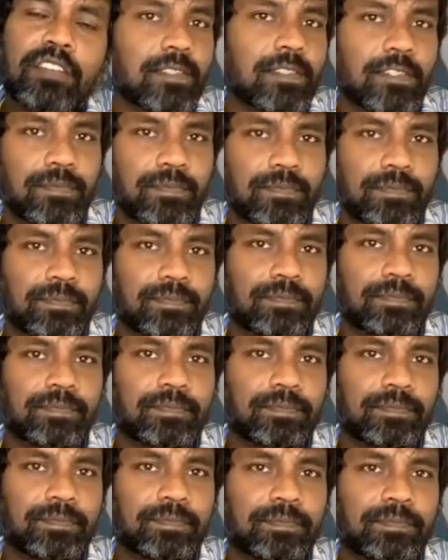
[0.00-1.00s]
you are gaining
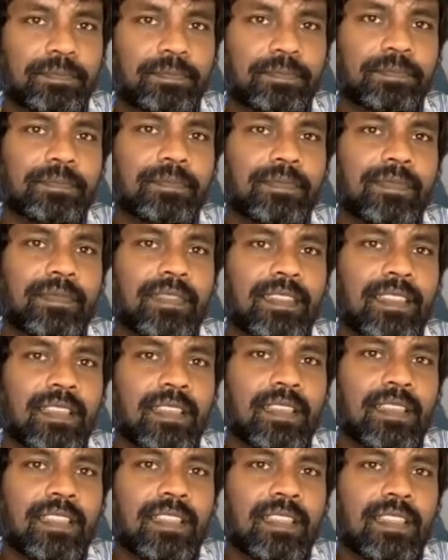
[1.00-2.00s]
some results,
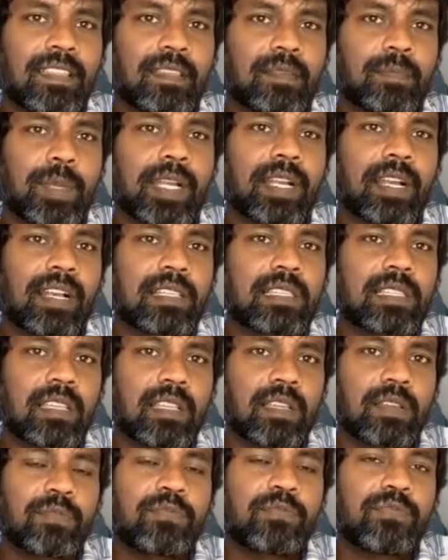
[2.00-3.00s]

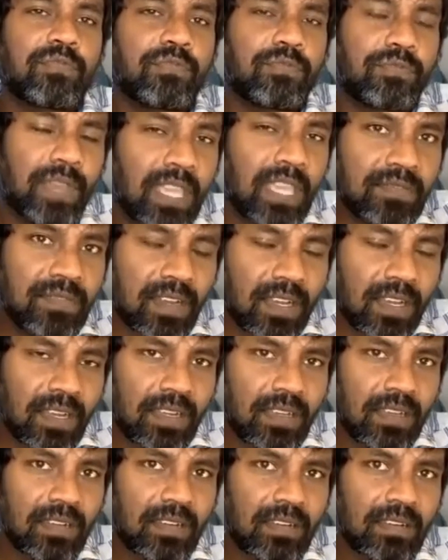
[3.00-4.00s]
because
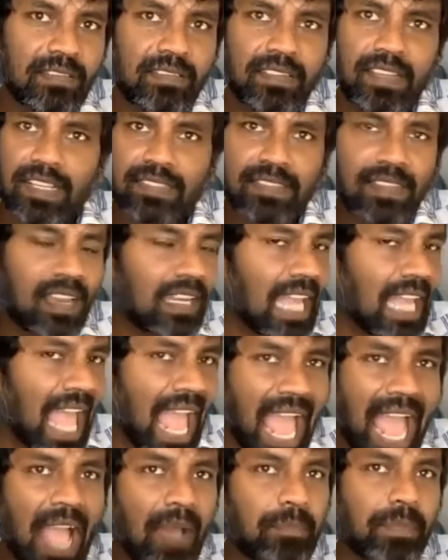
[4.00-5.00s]
favor does not
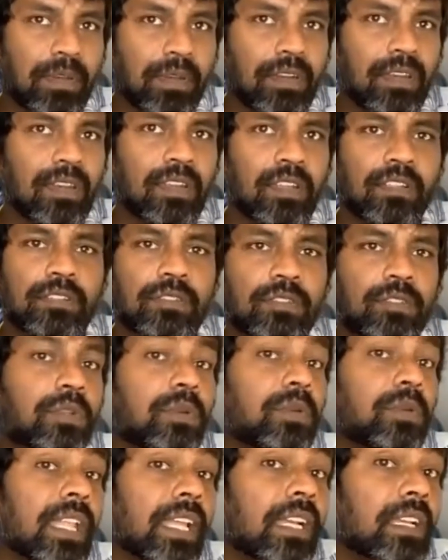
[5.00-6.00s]
happen
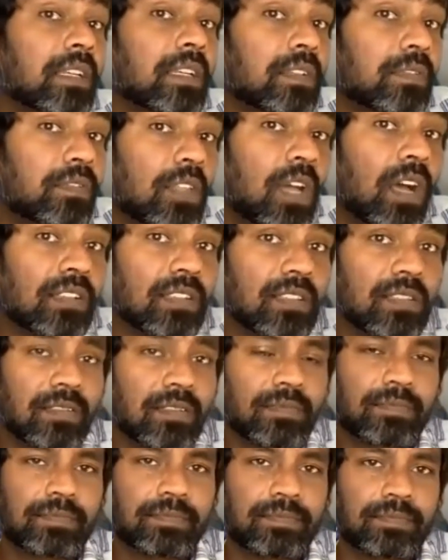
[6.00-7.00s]
through negative thoughts.